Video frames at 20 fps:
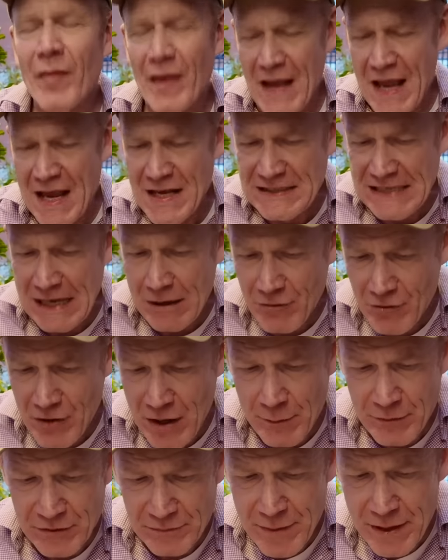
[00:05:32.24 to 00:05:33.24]
Yeah,
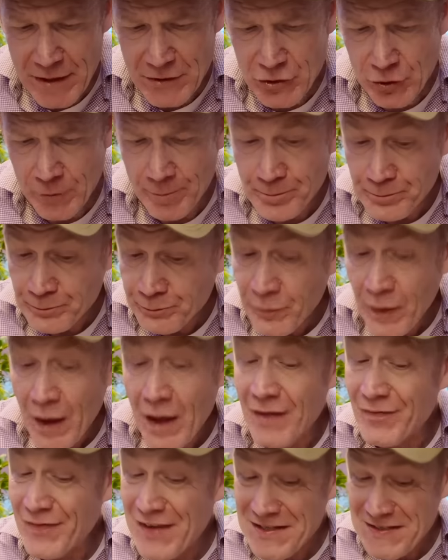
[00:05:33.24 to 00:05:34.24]
sauerkraut was better too.
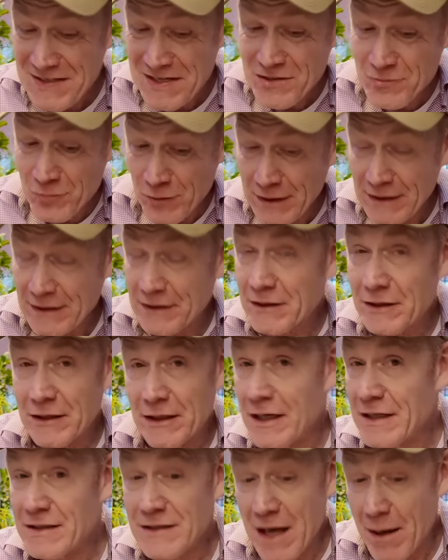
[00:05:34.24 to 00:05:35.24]
This is really
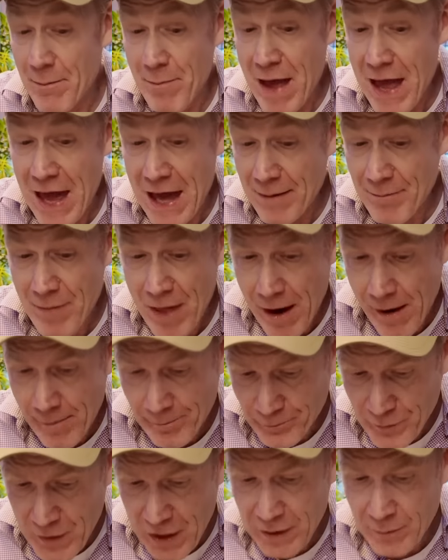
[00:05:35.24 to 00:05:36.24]
good. It's not bad. I'm
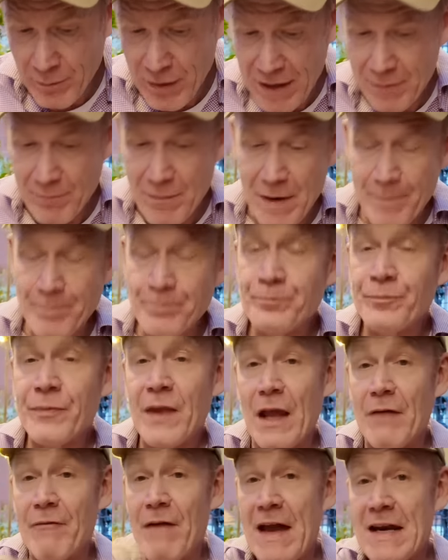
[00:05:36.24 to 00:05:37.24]
not complaining about it.
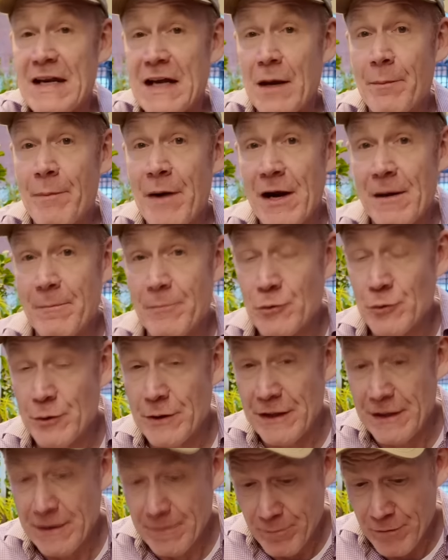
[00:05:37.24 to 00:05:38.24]
If I had to compare it
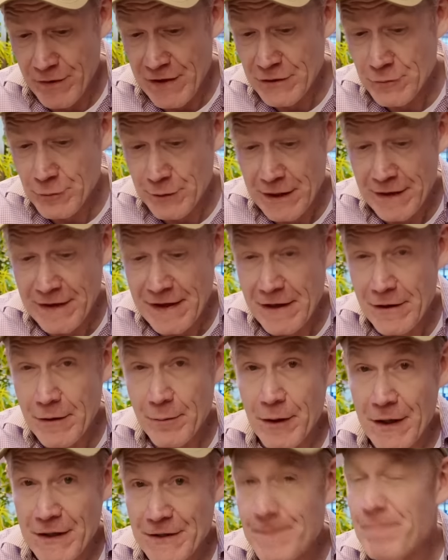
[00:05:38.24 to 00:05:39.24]
between this one and the other
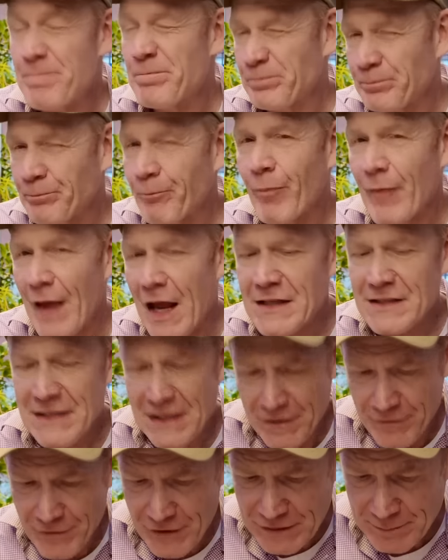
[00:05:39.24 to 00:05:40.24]
place, I'd say
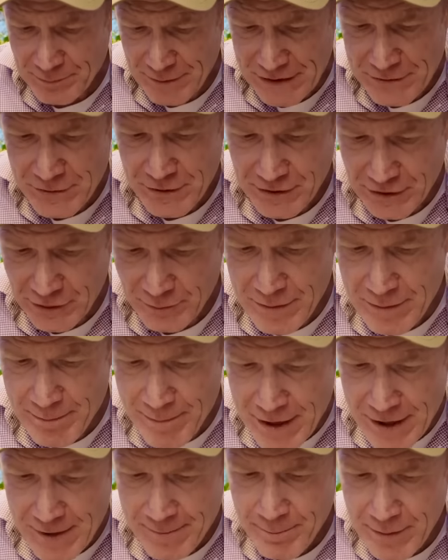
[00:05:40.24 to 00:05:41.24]
the first place was a little bit
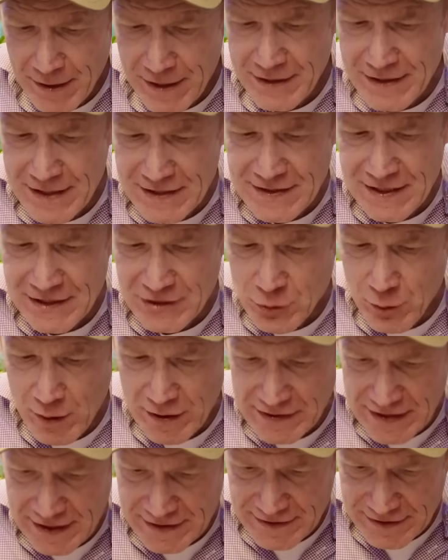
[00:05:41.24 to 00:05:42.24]
better. But this is
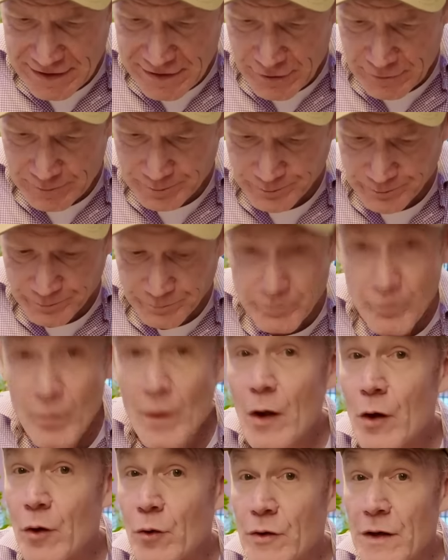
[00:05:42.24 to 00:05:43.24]
quite tasty, so
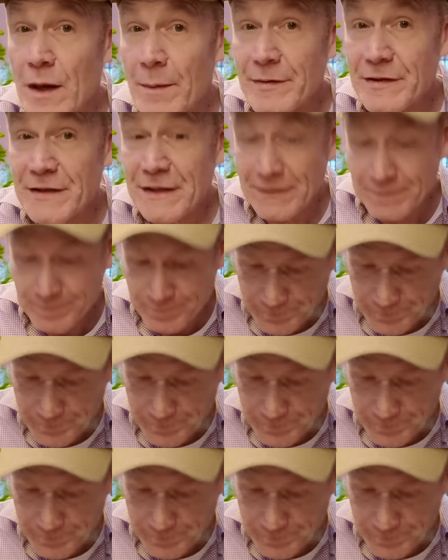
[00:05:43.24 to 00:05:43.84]
good appetit.